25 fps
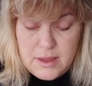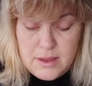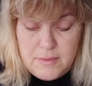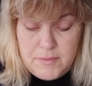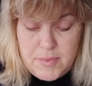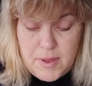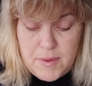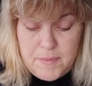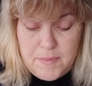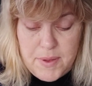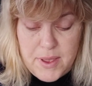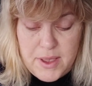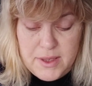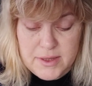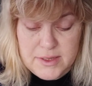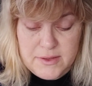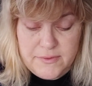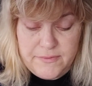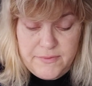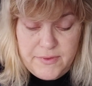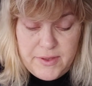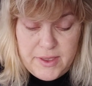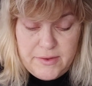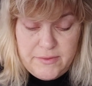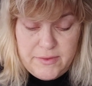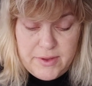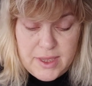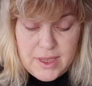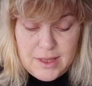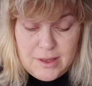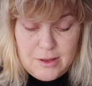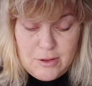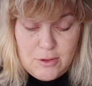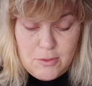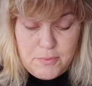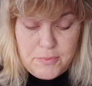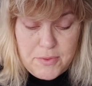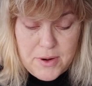By persevering in
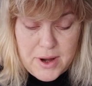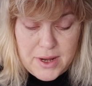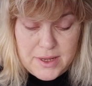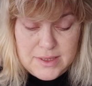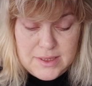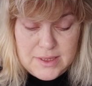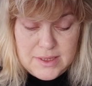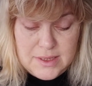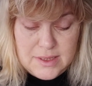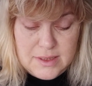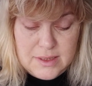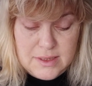your practice